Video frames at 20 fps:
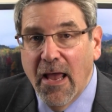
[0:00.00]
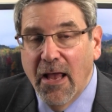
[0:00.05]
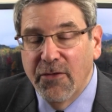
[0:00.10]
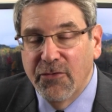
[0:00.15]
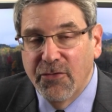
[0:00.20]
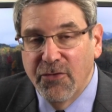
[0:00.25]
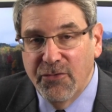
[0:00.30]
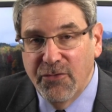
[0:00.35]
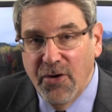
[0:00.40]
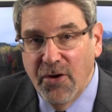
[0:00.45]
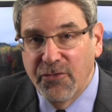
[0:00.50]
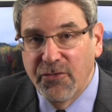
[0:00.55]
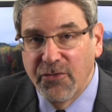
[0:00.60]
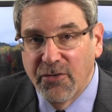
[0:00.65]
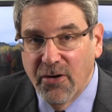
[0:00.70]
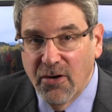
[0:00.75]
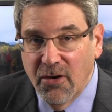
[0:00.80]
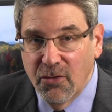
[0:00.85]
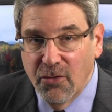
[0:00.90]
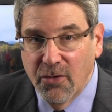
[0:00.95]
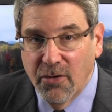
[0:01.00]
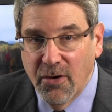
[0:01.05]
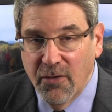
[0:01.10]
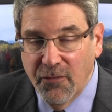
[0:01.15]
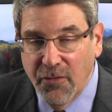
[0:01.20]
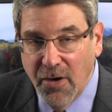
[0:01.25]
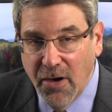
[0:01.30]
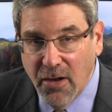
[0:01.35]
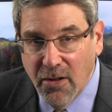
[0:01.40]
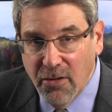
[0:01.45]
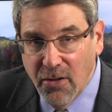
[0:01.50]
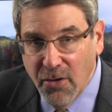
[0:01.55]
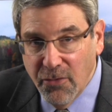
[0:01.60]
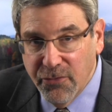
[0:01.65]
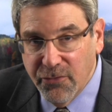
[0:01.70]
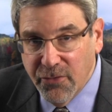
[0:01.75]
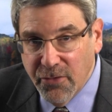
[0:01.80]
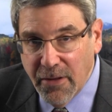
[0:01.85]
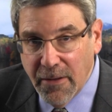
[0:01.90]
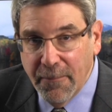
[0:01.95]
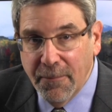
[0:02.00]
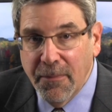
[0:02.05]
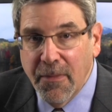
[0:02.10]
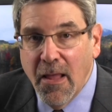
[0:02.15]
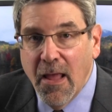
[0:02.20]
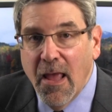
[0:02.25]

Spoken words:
And so judges are going to look at it very closely.